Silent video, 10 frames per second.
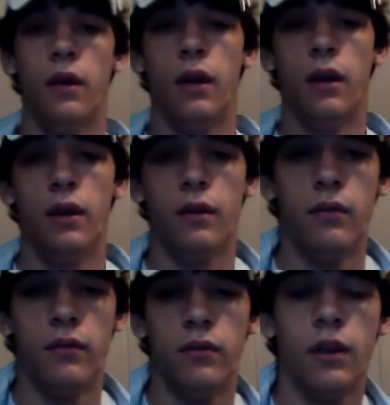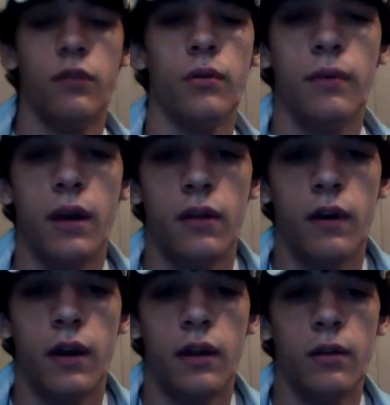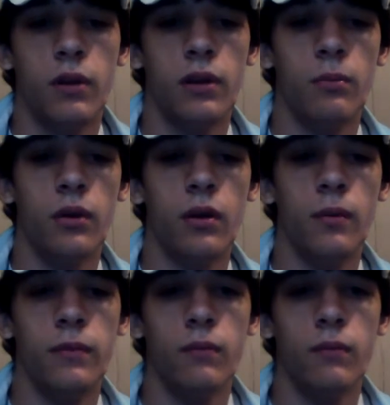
and that's what we got to find out about the bombs.